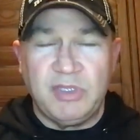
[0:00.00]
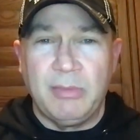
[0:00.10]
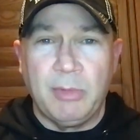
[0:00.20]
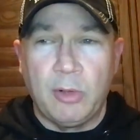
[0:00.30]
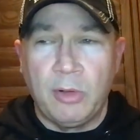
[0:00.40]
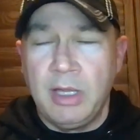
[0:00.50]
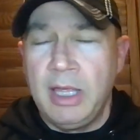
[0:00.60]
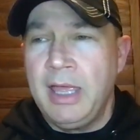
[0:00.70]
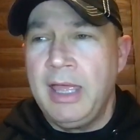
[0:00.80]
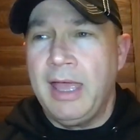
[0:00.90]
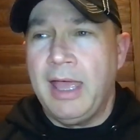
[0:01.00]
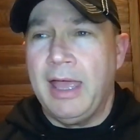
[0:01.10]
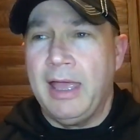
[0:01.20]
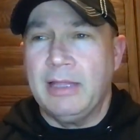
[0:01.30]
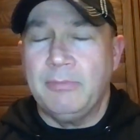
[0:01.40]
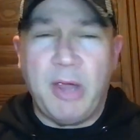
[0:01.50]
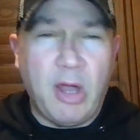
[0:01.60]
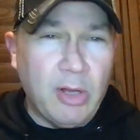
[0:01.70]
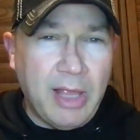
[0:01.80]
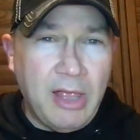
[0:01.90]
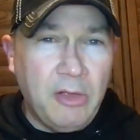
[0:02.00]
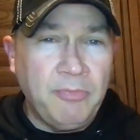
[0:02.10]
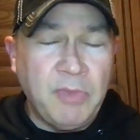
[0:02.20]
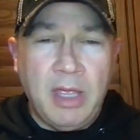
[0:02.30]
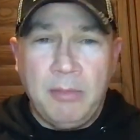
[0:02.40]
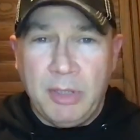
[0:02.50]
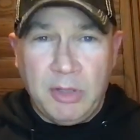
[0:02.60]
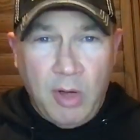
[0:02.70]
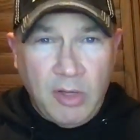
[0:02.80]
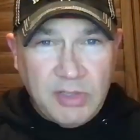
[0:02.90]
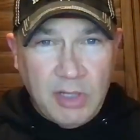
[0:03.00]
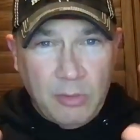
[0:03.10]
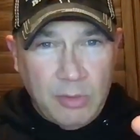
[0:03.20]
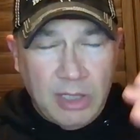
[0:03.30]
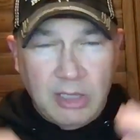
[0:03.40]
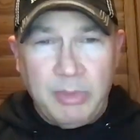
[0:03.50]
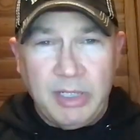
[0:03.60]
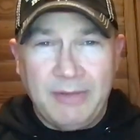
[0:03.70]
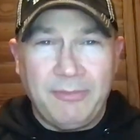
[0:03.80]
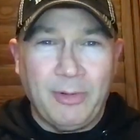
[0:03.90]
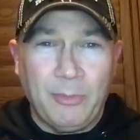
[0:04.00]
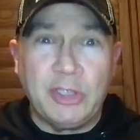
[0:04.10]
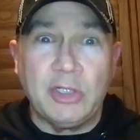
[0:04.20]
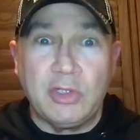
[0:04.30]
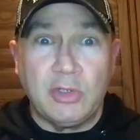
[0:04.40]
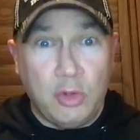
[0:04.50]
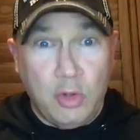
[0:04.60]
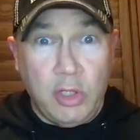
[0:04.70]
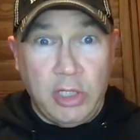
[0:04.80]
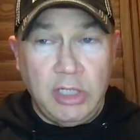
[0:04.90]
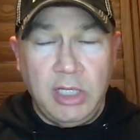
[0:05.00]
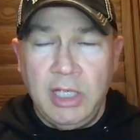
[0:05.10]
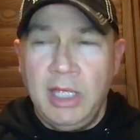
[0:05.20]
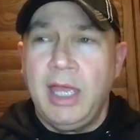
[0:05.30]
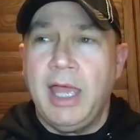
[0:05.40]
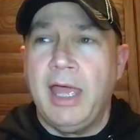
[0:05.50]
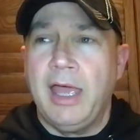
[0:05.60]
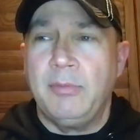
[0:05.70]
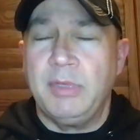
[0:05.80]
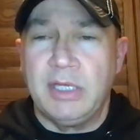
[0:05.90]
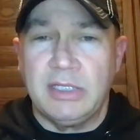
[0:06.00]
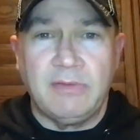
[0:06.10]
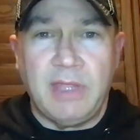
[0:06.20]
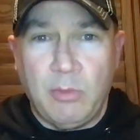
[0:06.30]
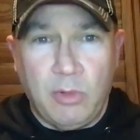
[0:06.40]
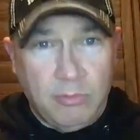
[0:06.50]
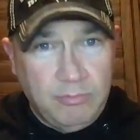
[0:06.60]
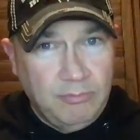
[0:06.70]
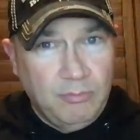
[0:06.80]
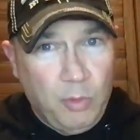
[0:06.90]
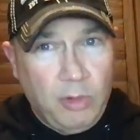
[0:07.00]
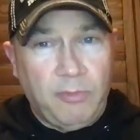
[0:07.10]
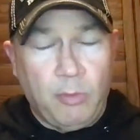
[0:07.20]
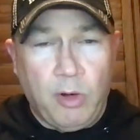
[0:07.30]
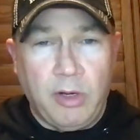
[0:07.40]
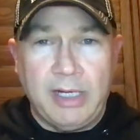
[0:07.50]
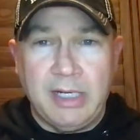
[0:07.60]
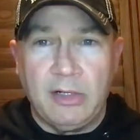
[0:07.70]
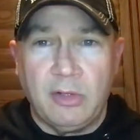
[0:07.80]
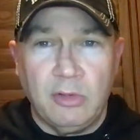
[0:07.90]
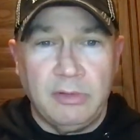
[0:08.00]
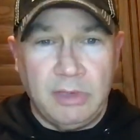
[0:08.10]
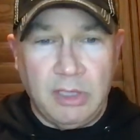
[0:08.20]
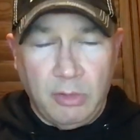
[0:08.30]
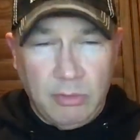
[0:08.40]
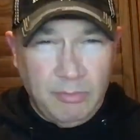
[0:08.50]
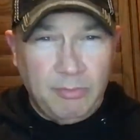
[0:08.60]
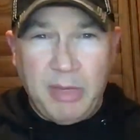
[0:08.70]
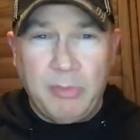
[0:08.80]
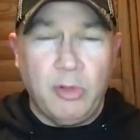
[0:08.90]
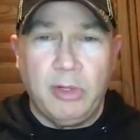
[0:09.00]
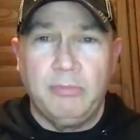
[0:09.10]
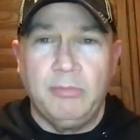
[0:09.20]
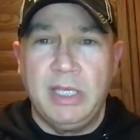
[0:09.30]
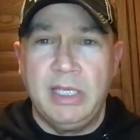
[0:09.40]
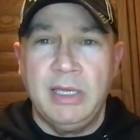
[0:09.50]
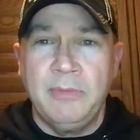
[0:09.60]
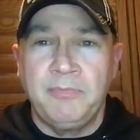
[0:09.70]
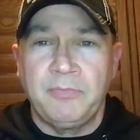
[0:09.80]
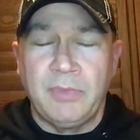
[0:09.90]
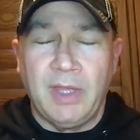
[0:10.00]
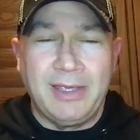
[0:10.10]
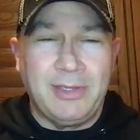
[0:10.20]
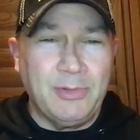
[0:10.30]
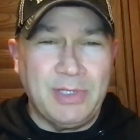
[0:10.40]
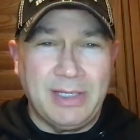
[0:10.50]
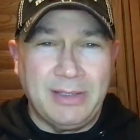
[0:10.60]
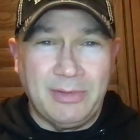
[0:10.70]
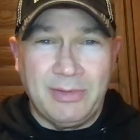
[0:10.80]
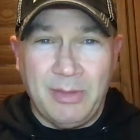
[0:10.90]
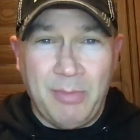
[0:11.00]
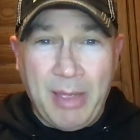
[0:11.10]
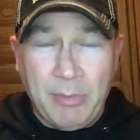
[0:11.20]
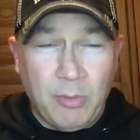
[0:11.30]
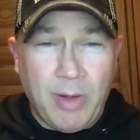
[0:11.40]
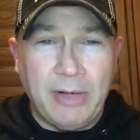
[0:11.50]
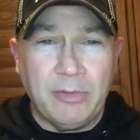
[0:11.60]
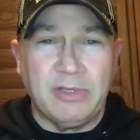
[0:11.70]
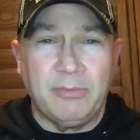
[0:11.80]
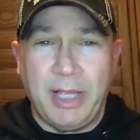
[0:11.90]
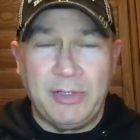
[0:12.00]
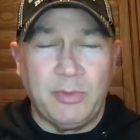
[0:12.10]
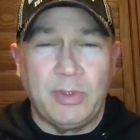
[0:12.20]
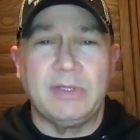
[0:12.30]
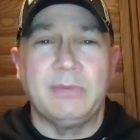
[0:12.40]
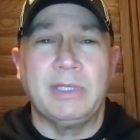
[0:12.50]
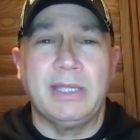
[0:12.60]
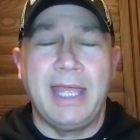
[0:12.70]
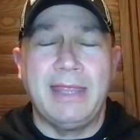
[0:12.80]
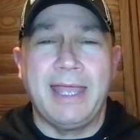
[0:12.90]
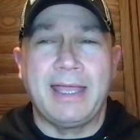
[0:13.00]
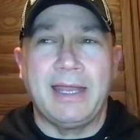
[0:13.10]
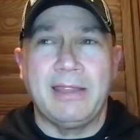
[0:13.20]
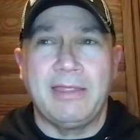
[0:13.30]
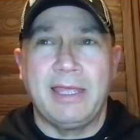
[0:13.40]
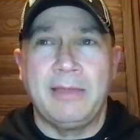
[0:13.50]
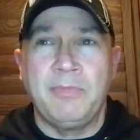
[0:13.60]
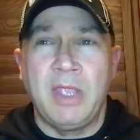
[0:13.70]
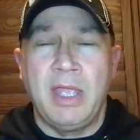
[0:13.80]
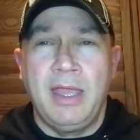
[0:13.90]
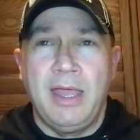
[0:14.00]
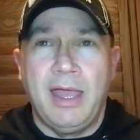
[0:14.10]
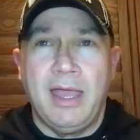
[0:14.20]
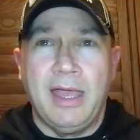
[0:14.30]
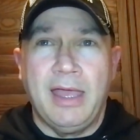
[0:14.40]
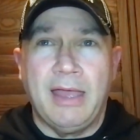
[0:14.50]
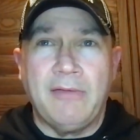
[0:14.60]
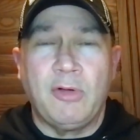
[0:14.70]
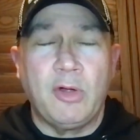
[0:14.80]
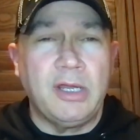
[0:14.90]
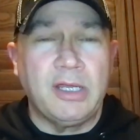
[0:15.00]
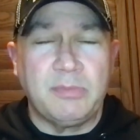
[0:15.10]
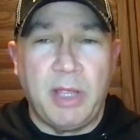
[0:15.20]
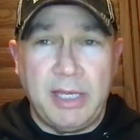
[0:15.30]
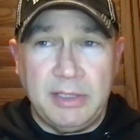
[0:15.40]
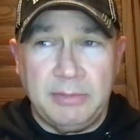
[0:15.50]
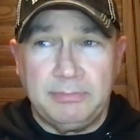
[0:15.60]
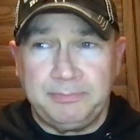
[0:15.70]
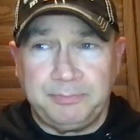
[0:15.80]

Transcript: similar, uh, parallel, but they're also a little bit different, which is good uh, because if they were word for word identical, you know, people would be accusing the Bible writers of plagiarism and, and that kind of thing. Uh, I've heard it explained